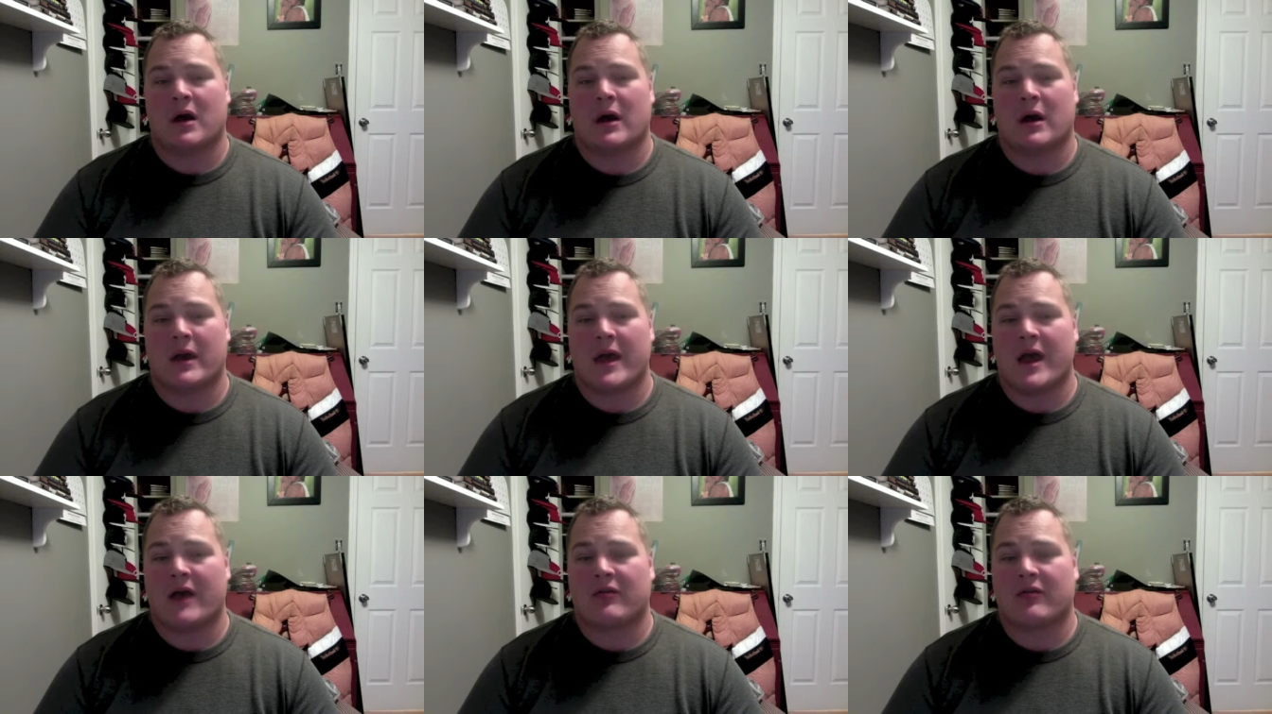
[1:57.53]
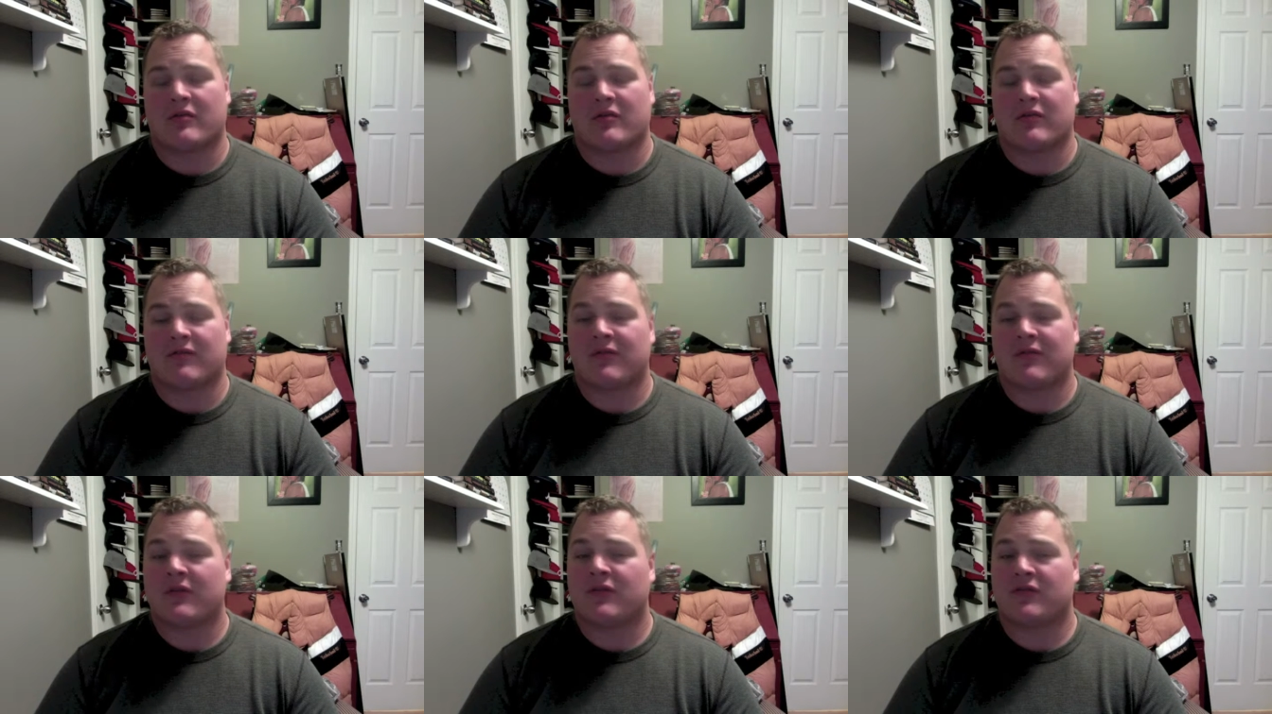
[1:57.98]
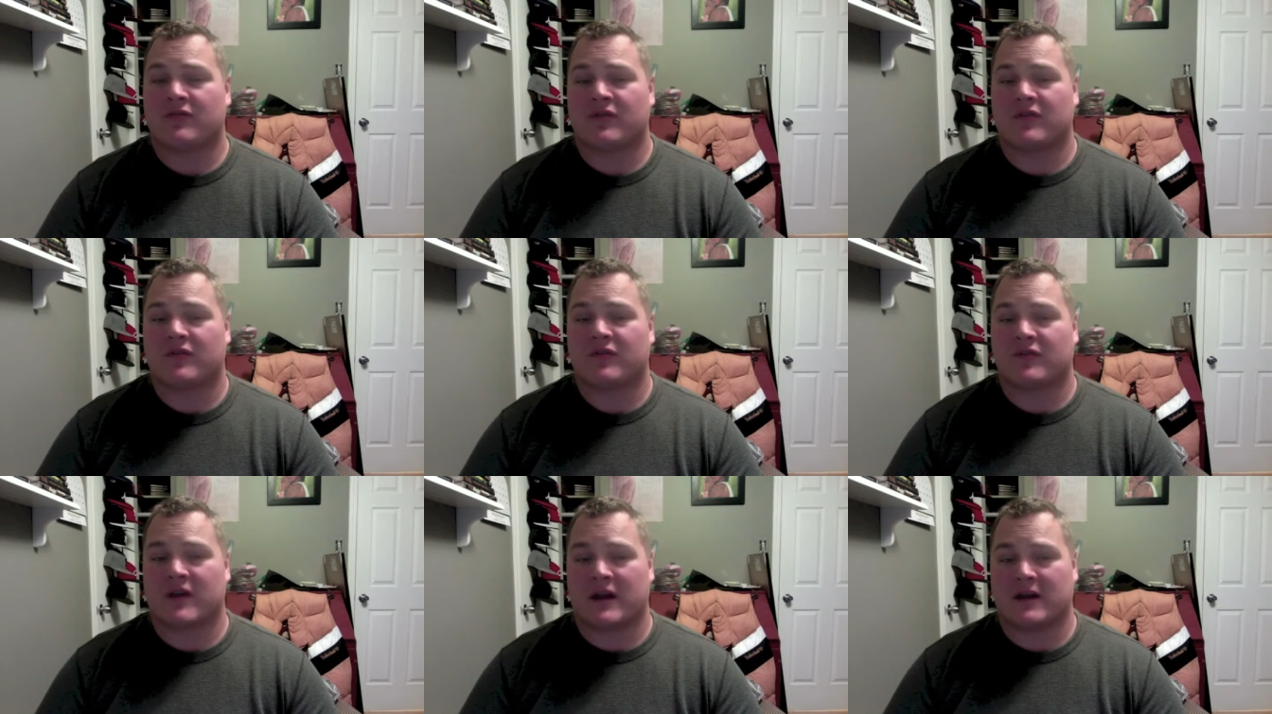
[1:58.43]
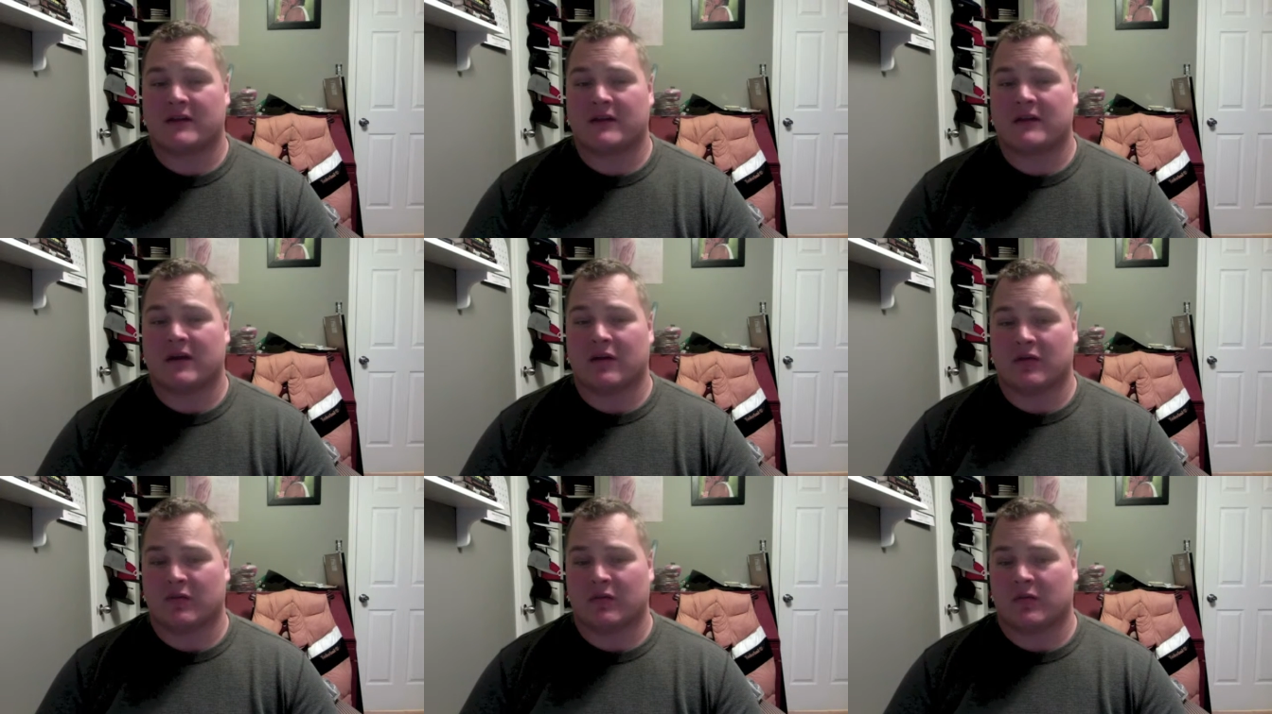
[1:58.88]
Yeah, so the first verse kind of
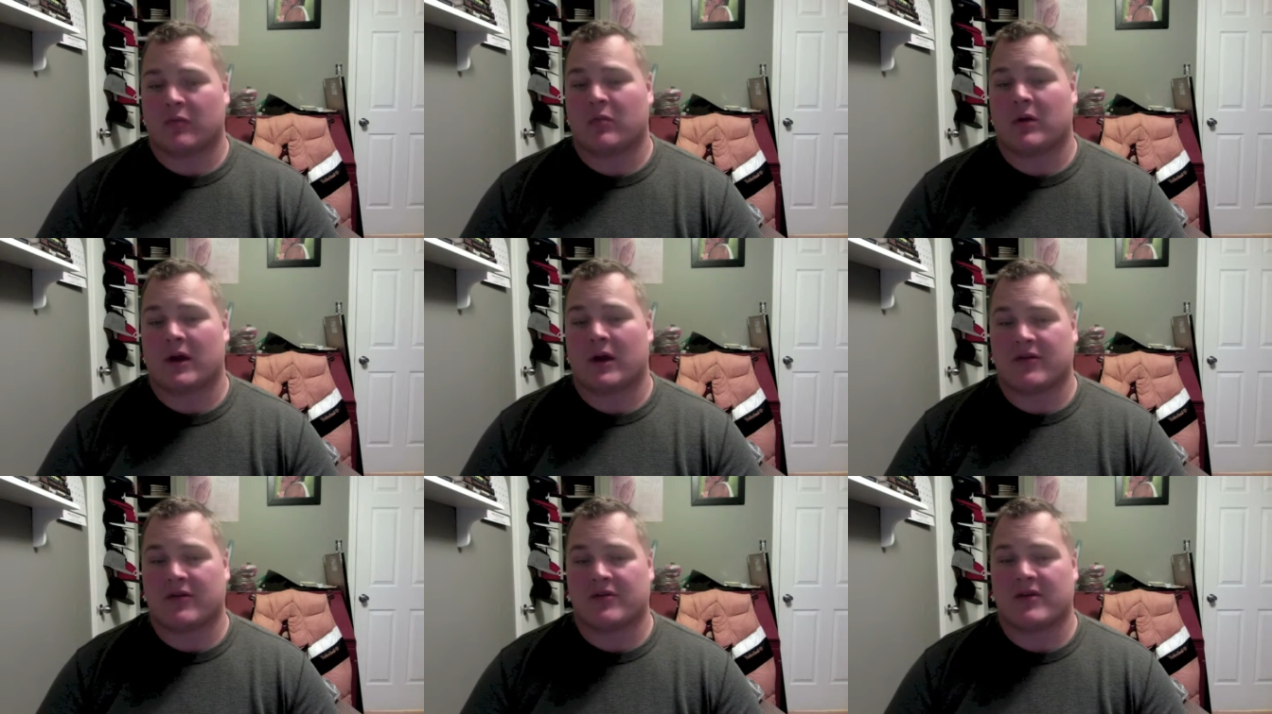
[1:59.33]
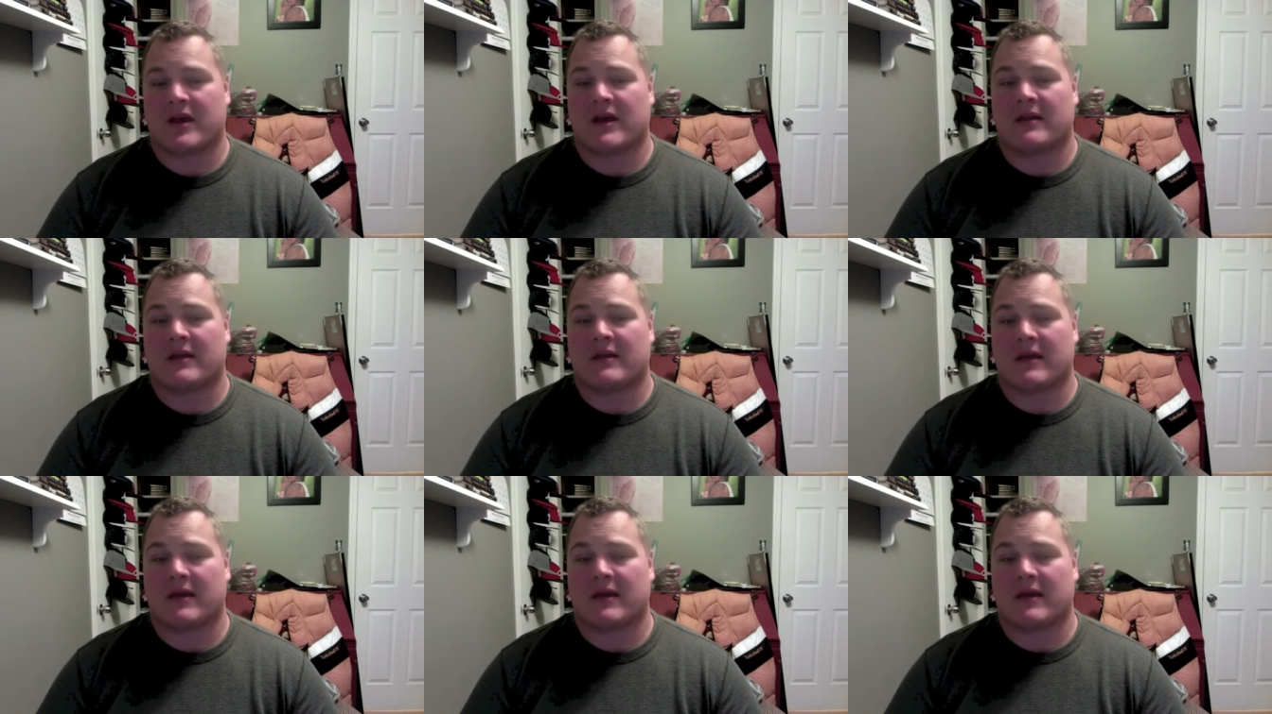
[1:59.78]
deals with what I said,